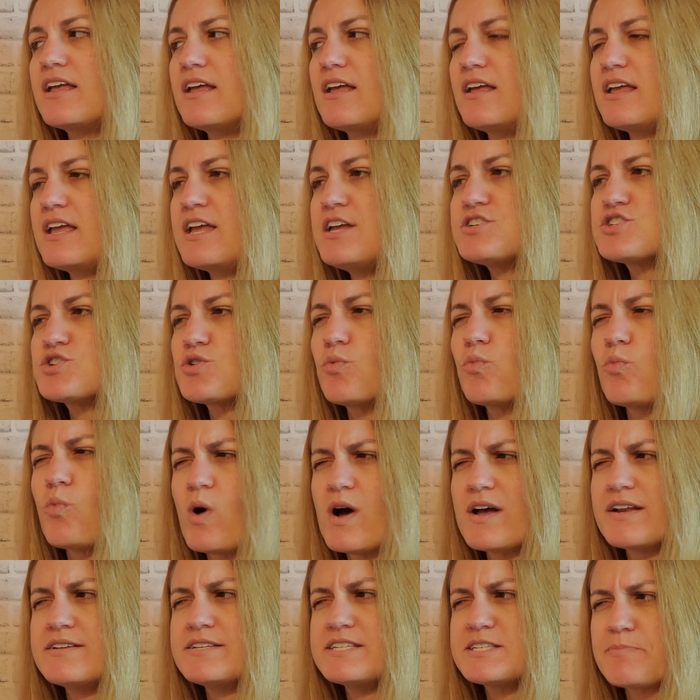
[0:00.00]
each
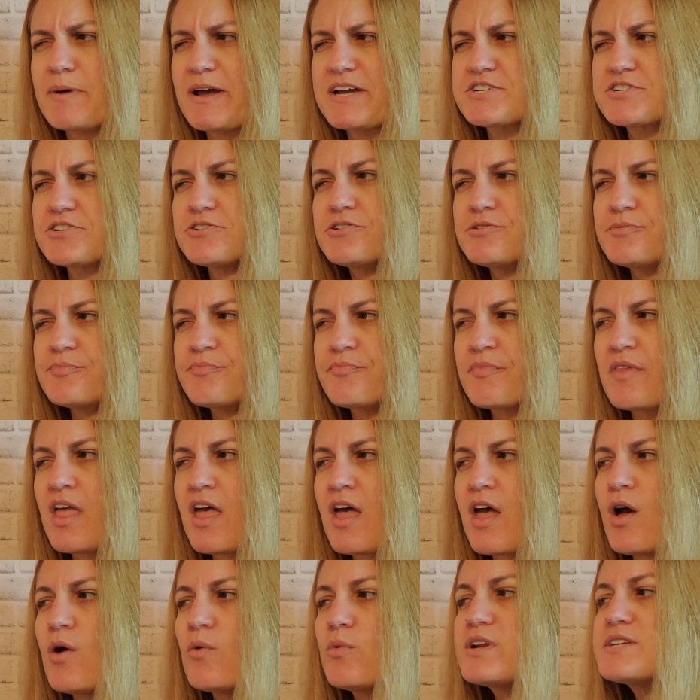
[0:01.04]
one special?
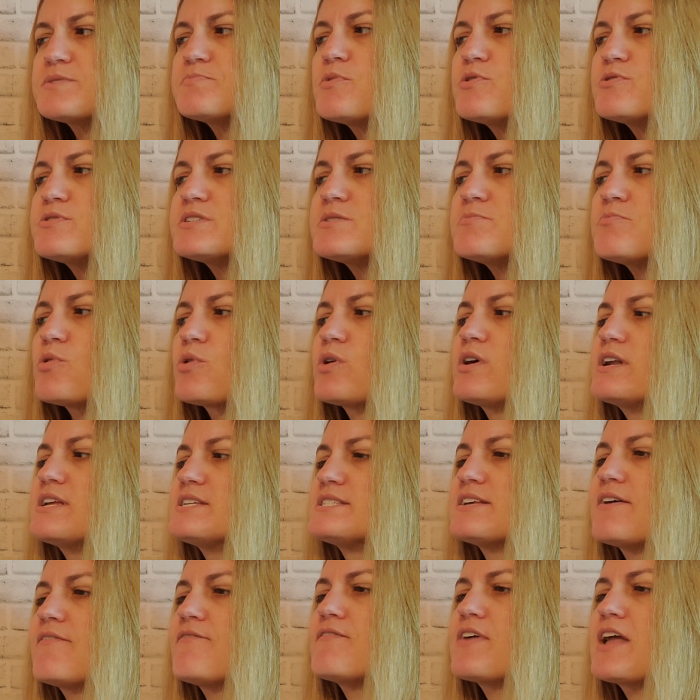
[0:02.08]
What is most important is
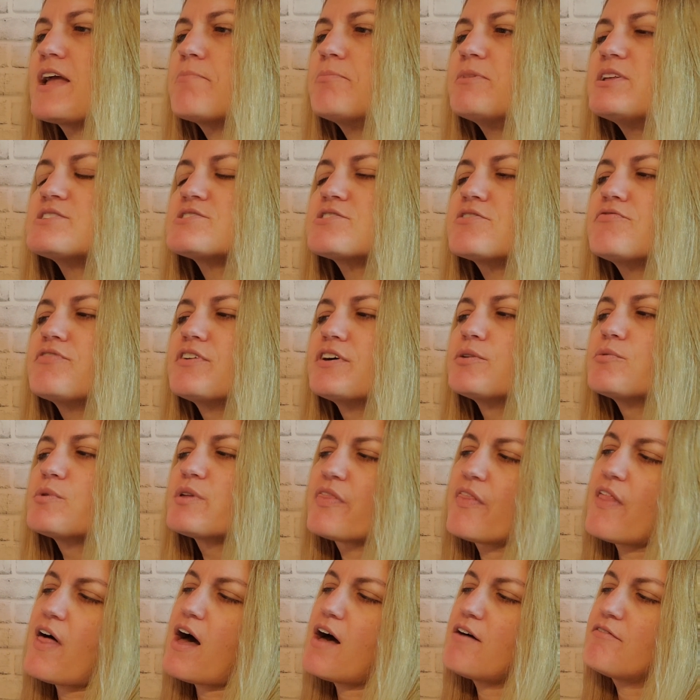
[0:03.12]
that families are filled with
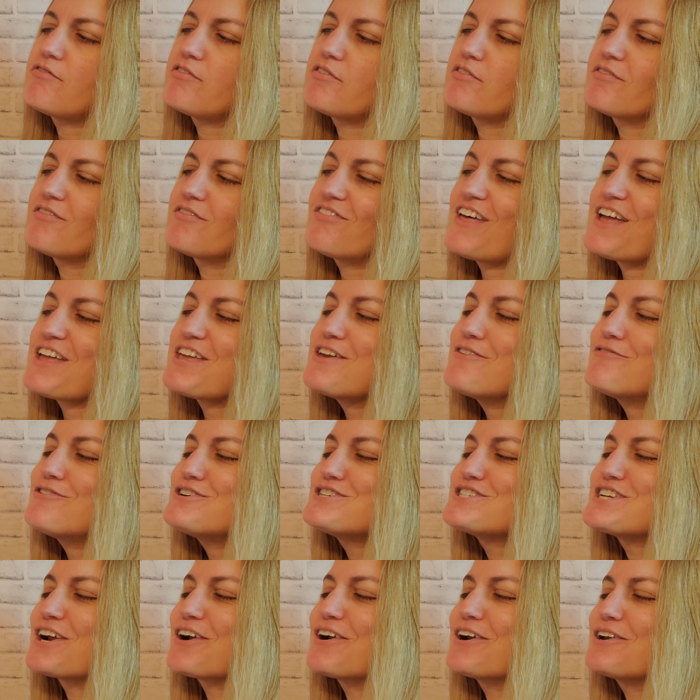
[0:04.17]
love. Thank you for
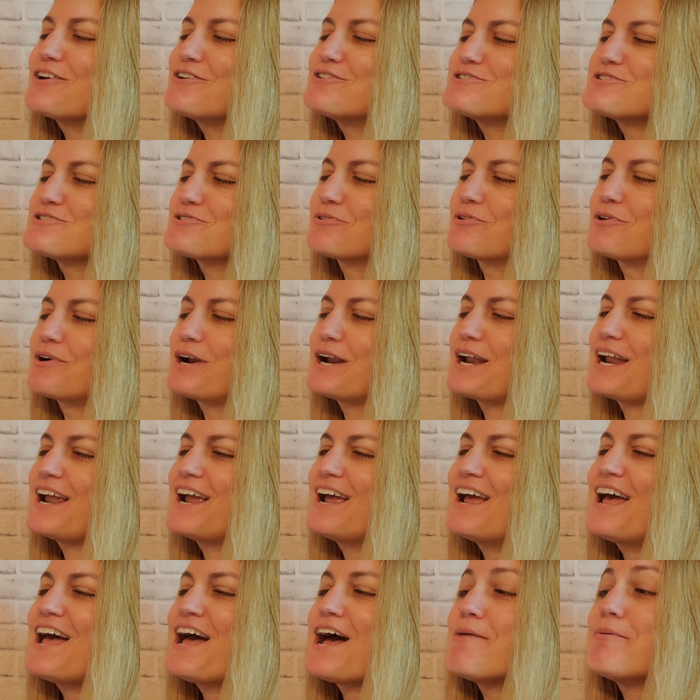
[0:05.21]
sharing your story
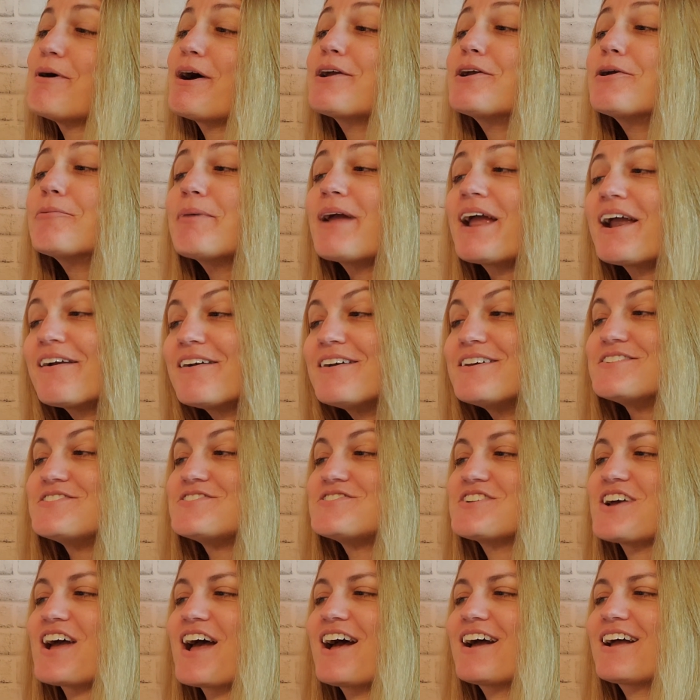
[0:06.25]
about your parents,
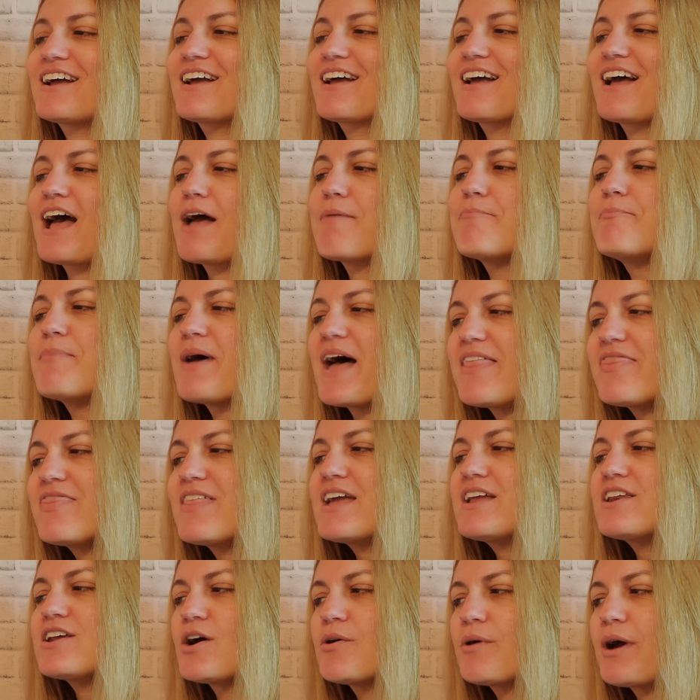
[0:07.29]
Jack. I bet they
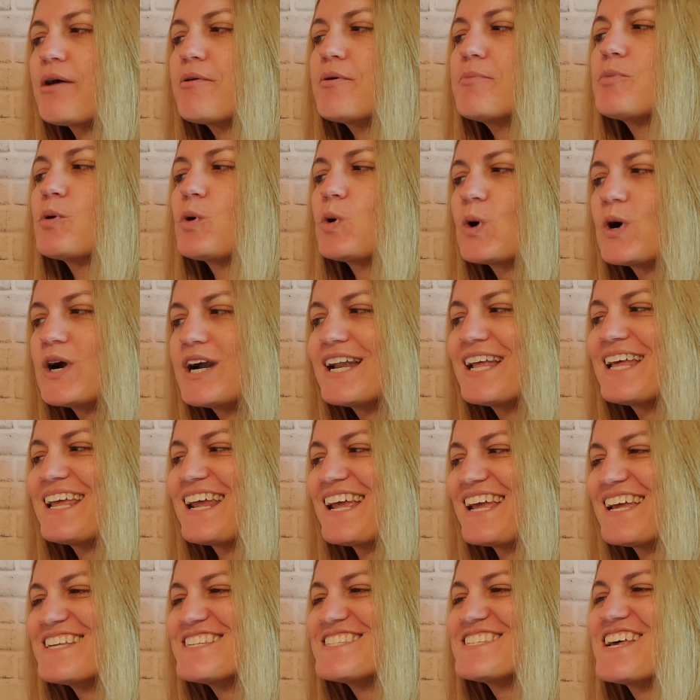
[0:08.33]
know how important it
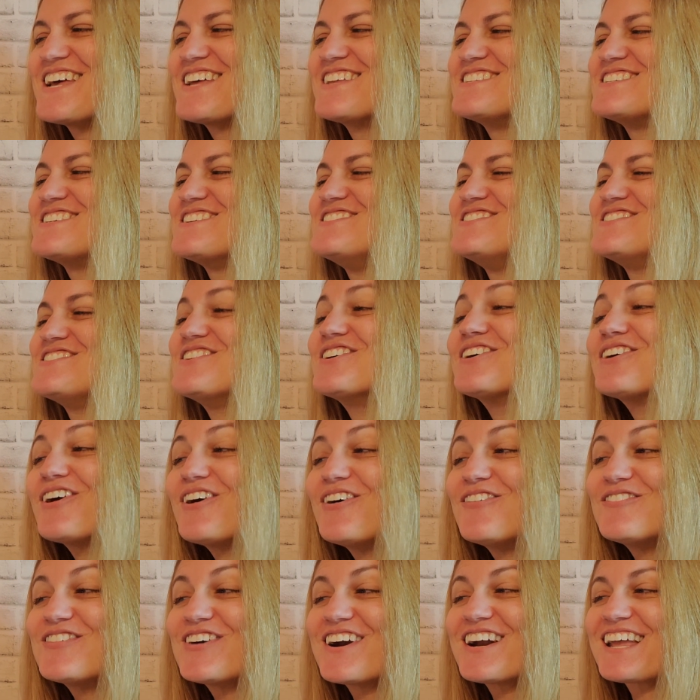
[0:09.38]
is to do your
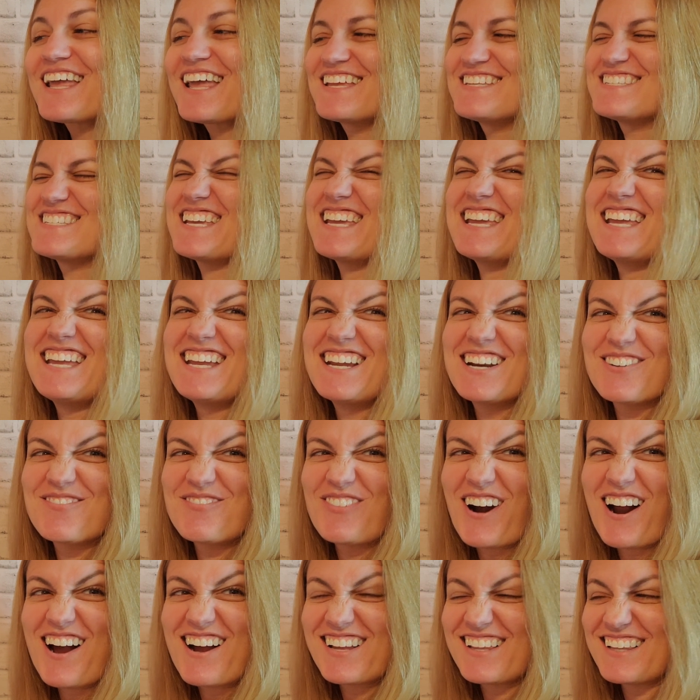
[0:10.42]
homework and to eat your
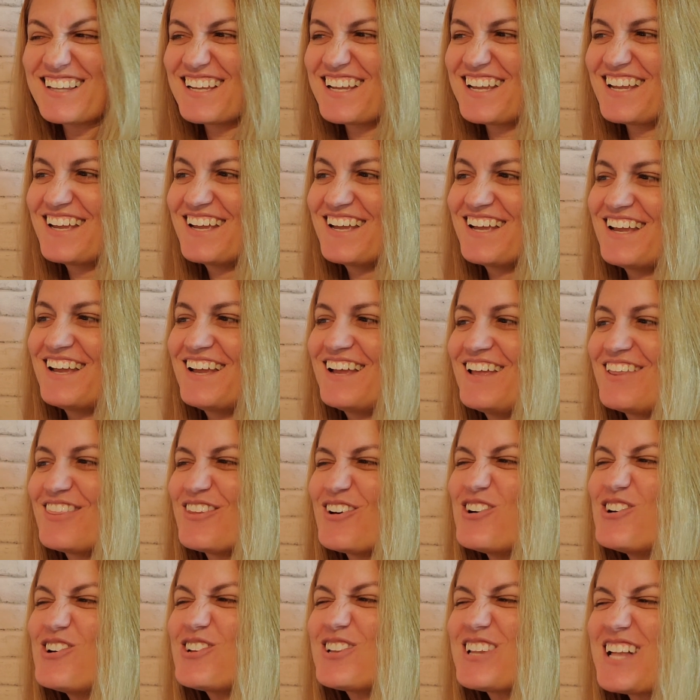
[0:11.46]
broccoli. The
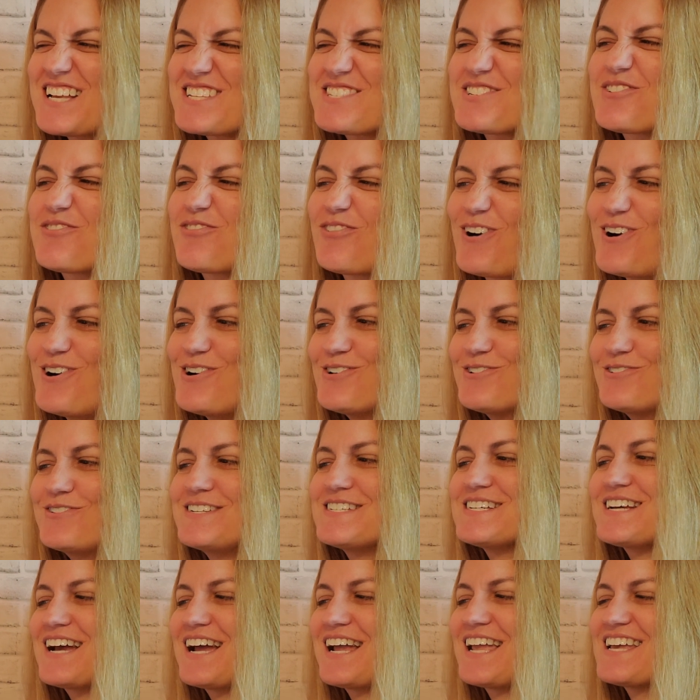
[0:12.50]
whole class groaned.
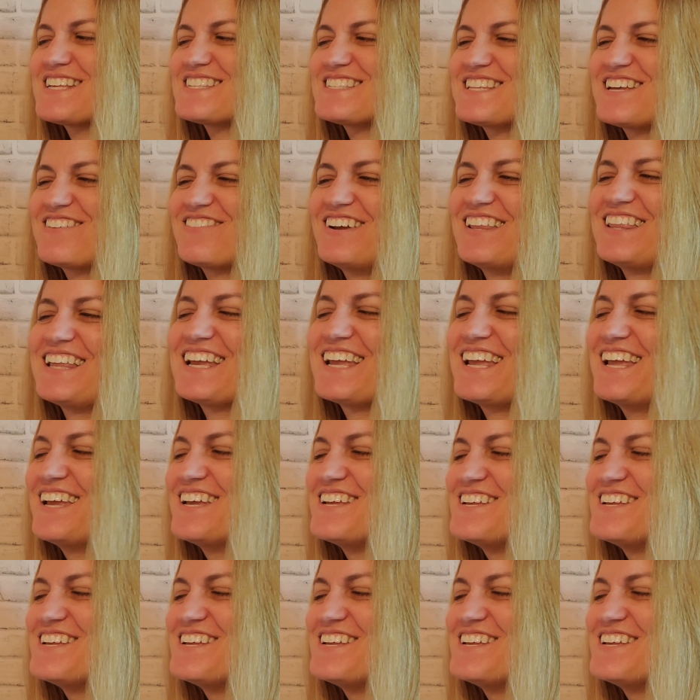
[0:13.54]
I guess they really